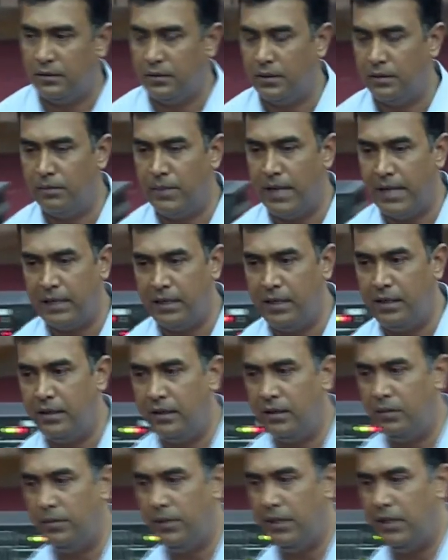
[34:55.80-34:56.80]
a
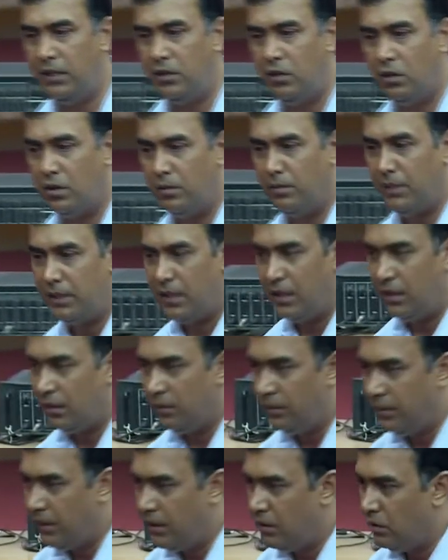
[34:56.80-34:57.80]
magnetic bead or a
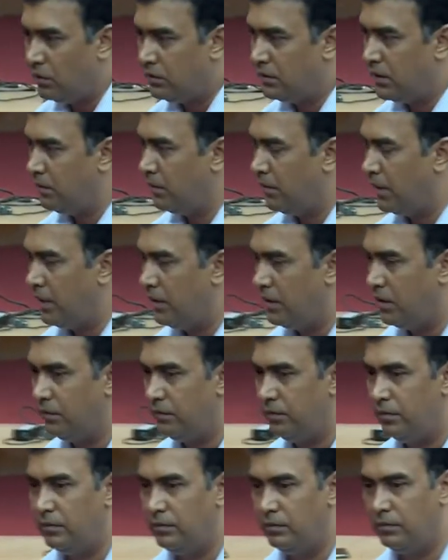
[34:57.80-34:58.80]
metallic bead or some kind of
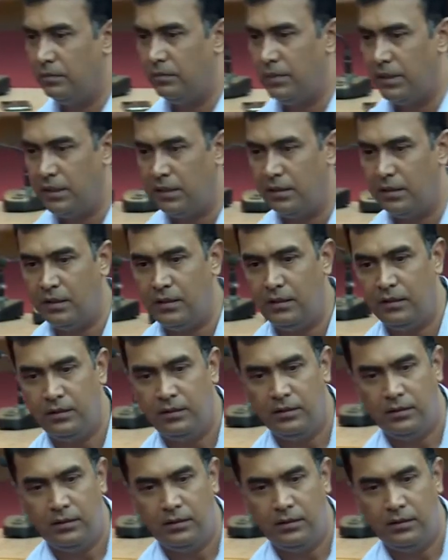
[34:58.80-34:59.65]
material